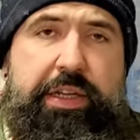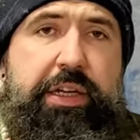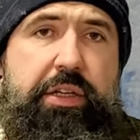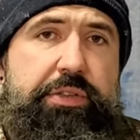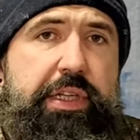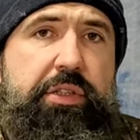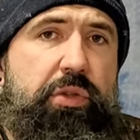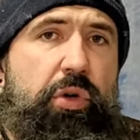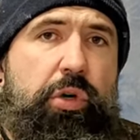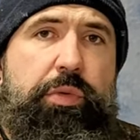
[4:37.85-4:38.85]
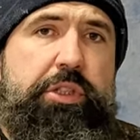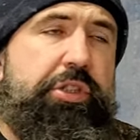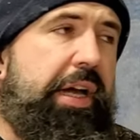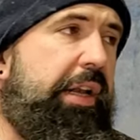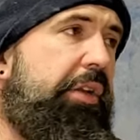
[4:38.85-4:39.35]
that goes out the door, we
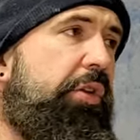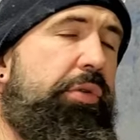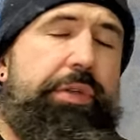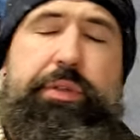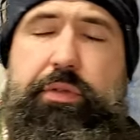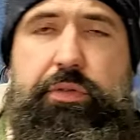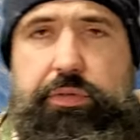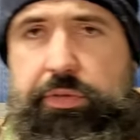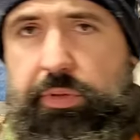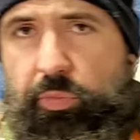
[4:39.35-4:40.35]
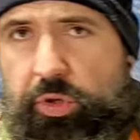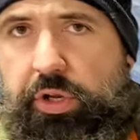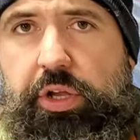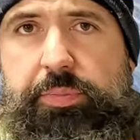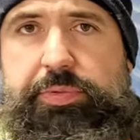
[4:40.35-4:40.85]
try to do it
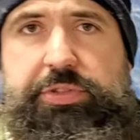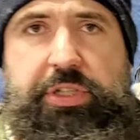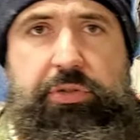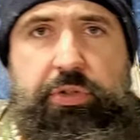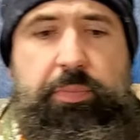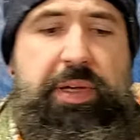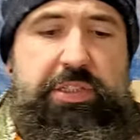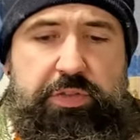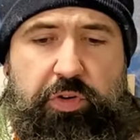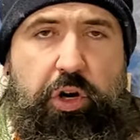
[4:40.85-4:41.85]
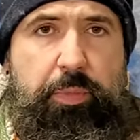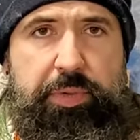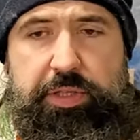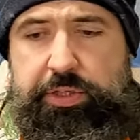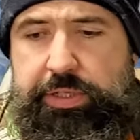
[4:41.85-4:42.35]
100% to the best of our
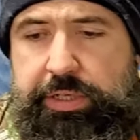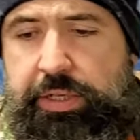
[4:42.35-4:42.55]
ability.